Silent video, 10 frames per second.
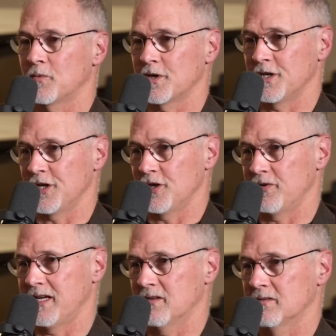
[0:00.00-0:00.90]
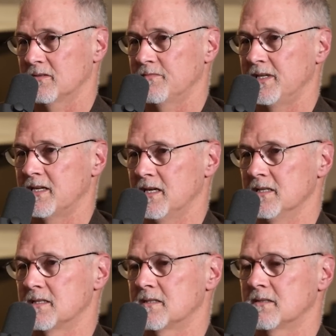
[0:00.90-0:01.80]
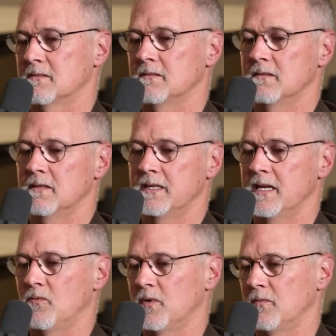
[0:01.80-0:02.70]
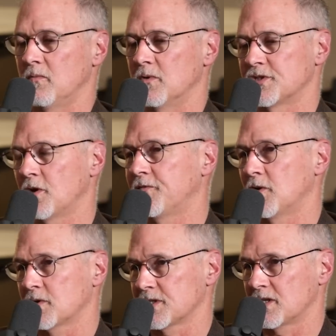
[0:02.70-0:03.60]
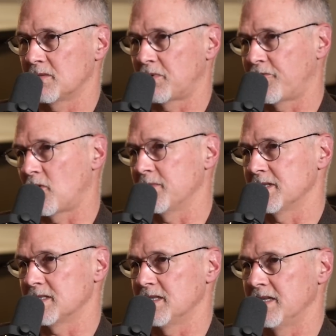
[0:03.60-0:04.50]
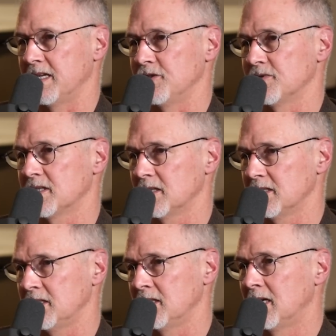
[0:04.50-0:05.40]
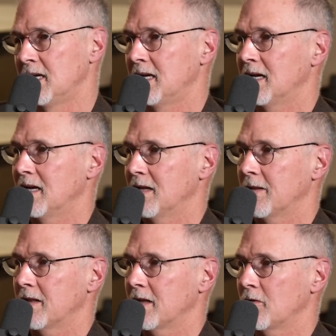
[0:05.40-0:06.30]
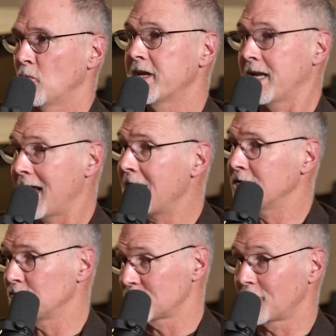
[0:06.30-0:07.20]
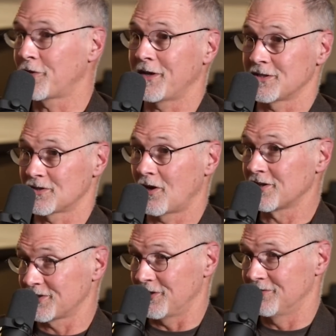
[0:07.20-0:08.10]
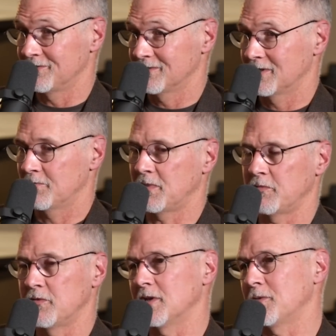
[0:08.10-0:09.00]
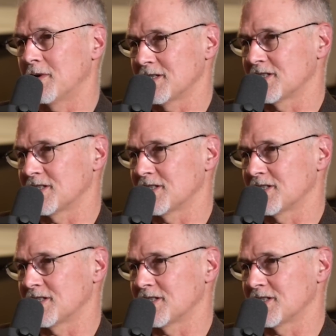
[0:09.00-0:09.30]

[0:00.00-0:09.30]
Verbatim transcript: we're going to go down because again, we're so focused on performance and utility. We can add those other things also, but we really want